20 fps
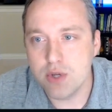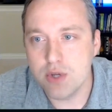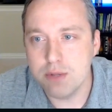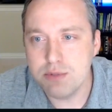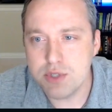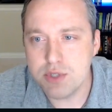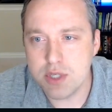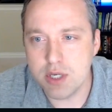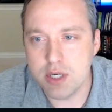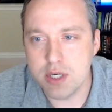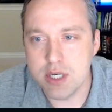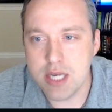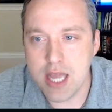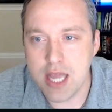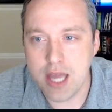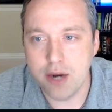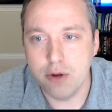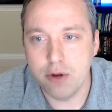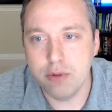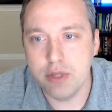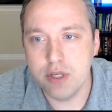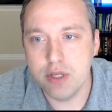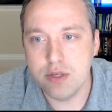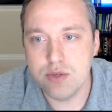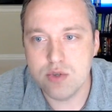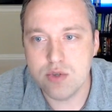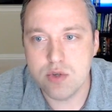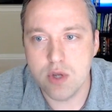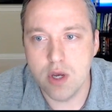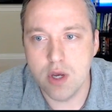So I'm just gonna nano
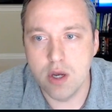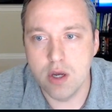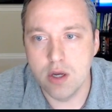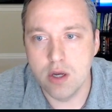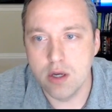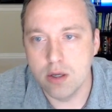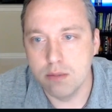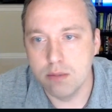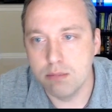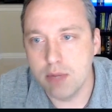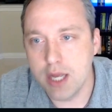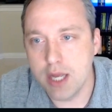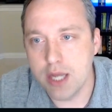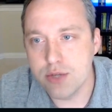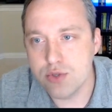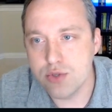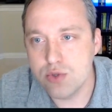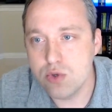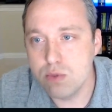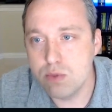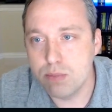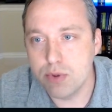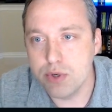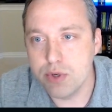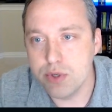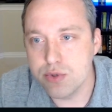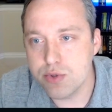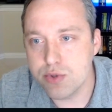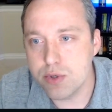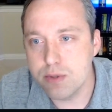this um, as super
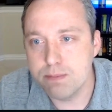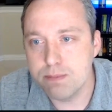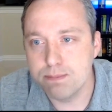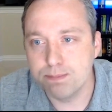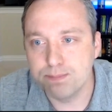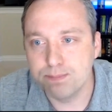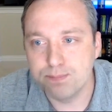user.